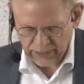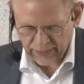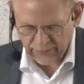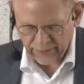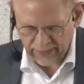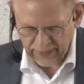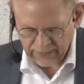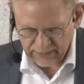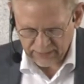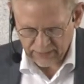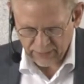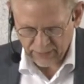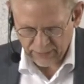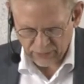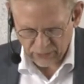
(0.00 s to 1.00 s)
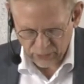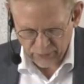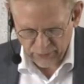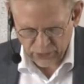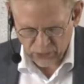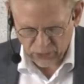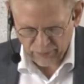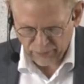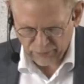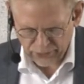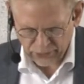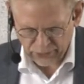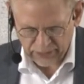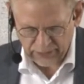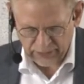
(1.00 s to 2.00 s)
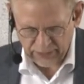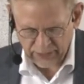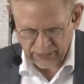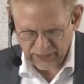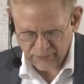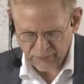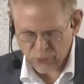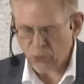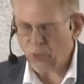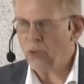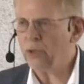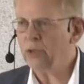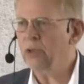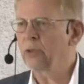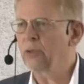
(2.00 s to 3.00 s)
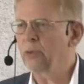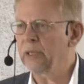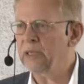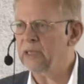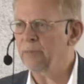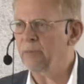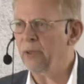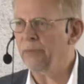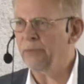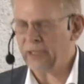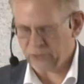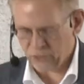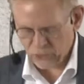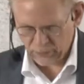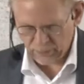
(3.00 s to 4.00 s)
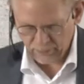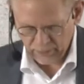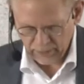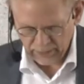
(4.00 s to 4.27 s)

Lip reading: and thus the human community is brought to its perfection.